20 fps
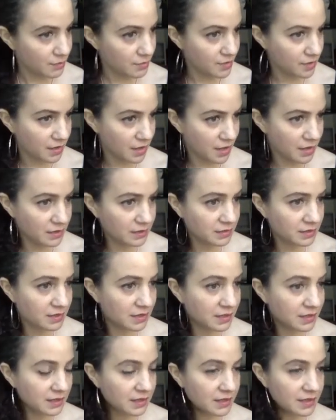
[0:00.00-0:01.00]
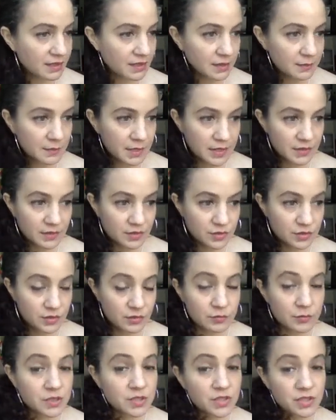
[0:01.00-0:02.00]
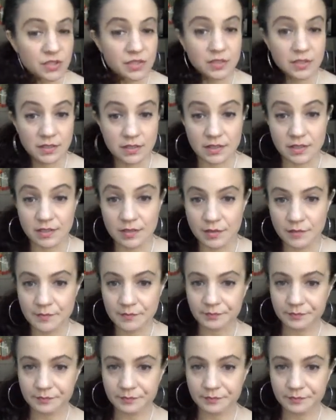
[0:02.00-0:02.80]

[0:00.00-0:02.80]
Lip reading: or not, and there's so much to consider.